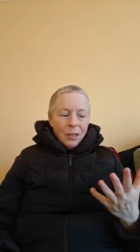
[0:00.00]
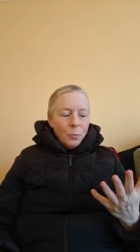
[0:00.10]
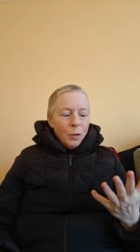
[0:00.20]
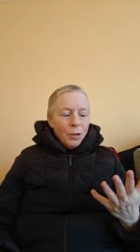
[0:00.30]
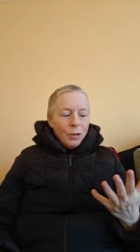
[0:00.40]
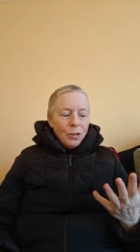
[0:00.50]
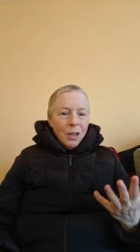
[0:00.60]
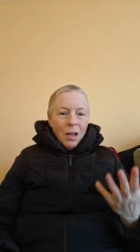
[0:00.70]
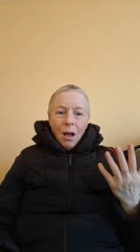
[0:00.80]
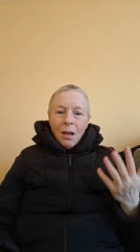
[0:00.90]
is
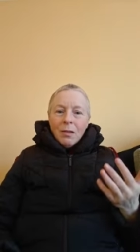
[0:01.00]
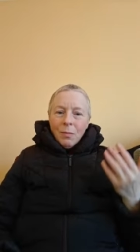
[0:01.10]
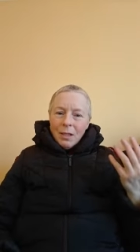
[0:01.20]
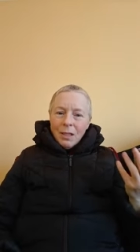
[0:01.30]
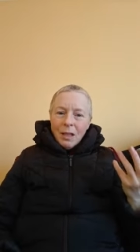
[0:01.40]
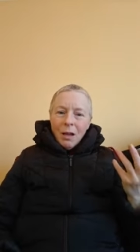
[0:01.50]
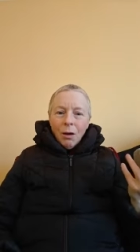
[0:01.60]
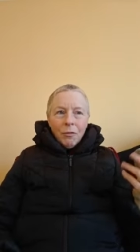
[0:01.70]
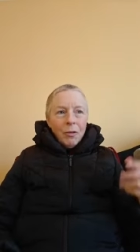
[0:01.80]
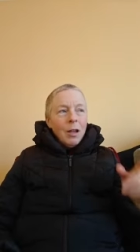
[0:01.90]
because I
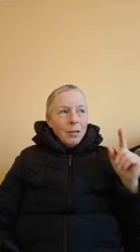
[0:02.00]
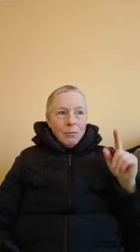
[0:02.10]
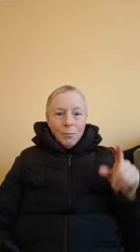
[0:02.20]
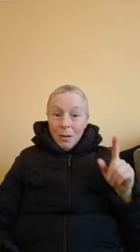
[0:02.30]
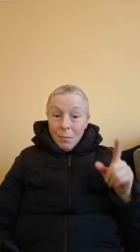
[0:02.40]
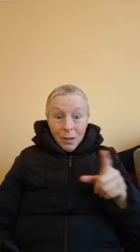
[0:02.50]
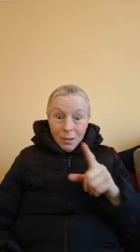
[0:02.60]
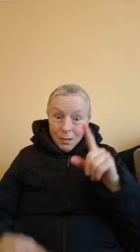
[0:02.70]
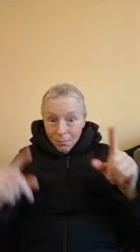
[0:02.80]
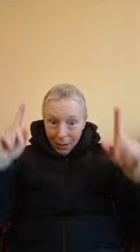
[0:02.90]
myself, I can remember
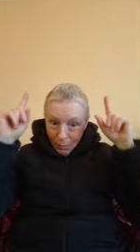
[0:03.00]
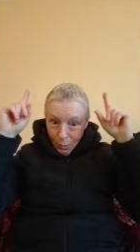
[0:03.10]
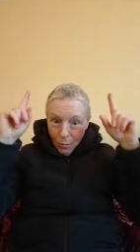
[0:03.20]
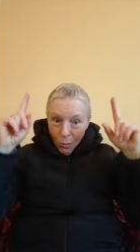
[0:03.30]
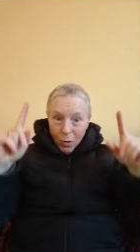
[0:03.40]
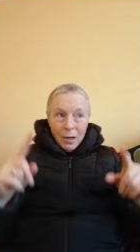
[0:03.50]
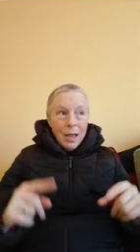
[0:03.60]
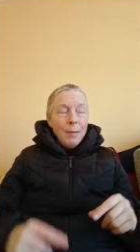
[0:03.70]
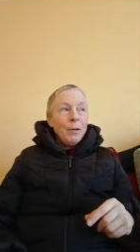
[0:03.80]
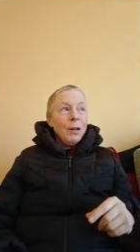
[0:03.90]
this moment when it
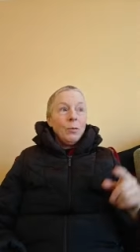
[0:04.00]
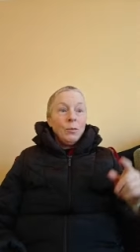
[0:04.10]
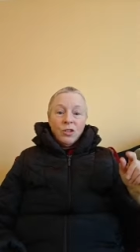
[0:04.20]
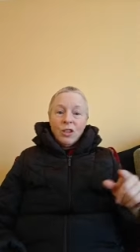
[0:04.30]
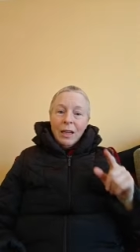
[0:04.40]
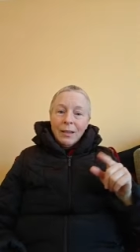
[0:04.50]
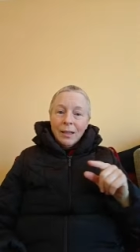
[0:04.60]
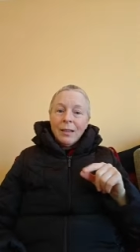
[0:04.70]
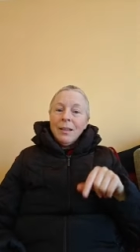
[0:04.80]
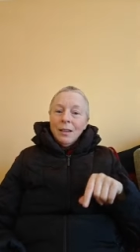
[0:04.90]
happened. I was
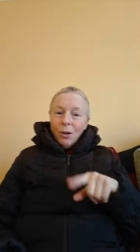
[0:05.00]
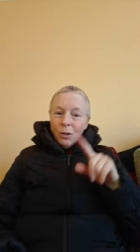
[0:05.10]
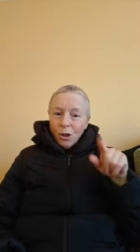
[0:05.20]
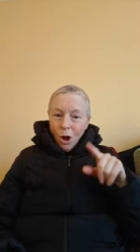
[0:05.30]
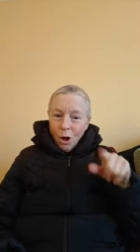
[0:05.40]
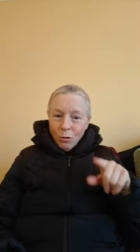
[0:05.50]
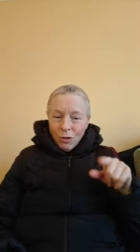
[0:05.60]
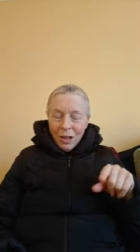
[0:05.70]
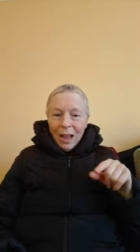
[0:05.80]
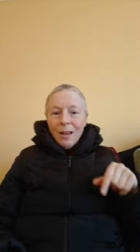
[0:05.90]
standing on a
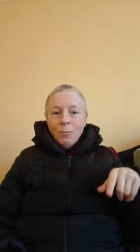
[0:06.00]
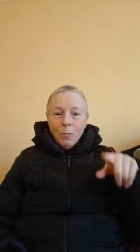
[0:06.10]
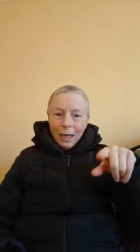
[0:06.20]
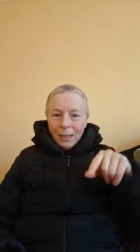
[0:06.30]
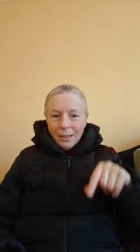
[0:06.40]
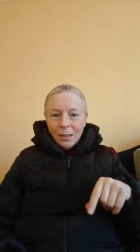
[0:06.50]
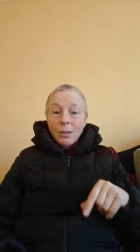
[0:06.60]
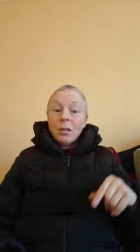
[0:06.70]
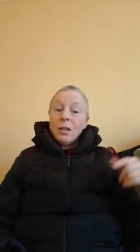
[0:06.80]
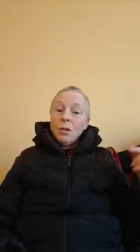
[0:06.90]
cold day in Wellington,
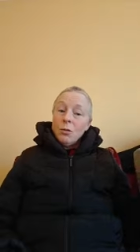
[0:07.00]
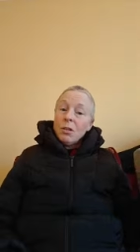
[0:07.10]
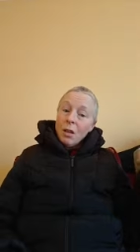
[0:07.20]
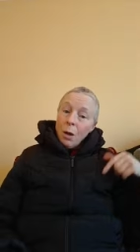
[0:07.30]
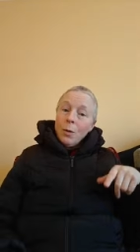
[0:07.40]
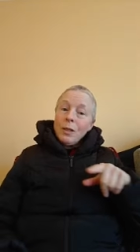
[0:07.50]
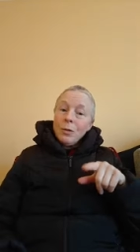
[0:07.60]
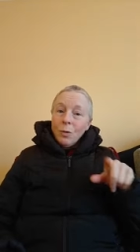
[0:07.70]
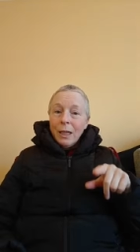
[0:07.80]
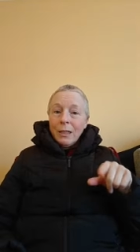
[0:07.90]
because I used to go
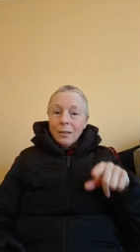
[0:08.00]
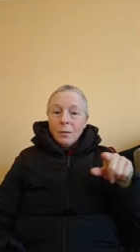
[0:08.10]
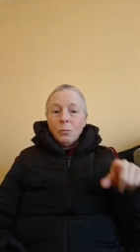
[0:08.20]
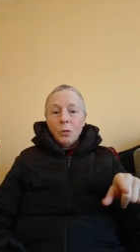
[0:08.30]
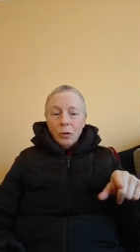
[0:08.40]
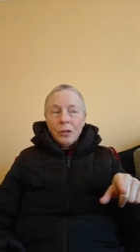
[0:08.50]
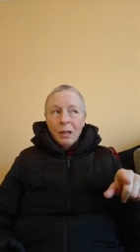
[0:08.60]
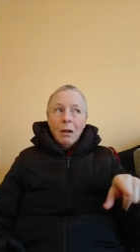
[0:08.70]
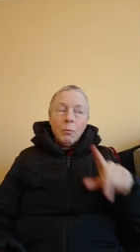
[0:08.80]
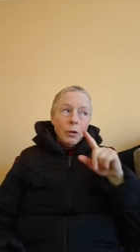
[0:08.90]
into Wellington and work.
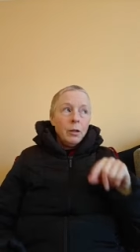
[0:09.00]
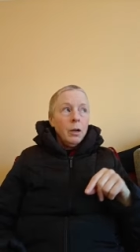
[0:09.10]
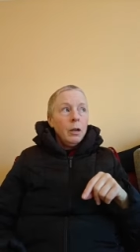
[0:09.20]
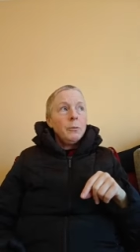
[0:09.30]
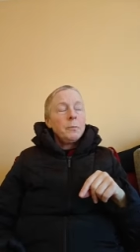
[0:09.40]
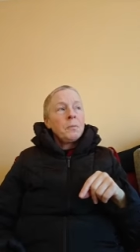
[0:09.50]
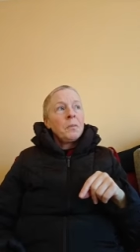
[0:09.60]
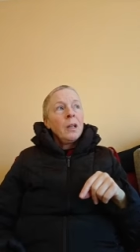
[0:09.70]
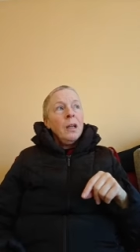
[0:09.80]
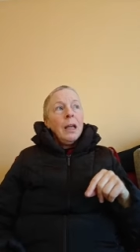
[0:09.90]
Now I work at home.
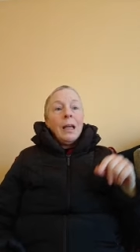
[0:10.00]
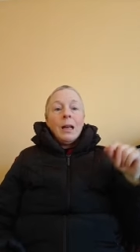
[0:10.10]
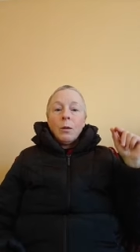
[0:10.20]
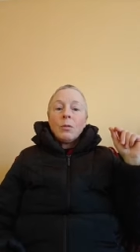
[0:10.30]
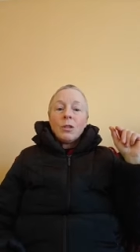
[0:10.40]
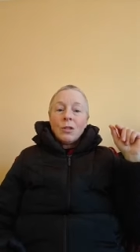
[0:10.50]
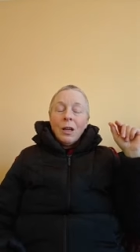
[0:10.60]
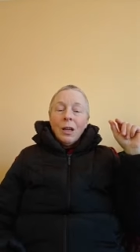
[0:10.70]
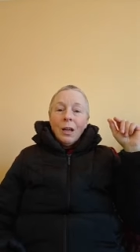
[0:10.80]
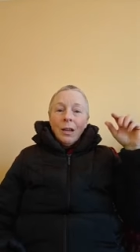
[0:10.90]
And I was,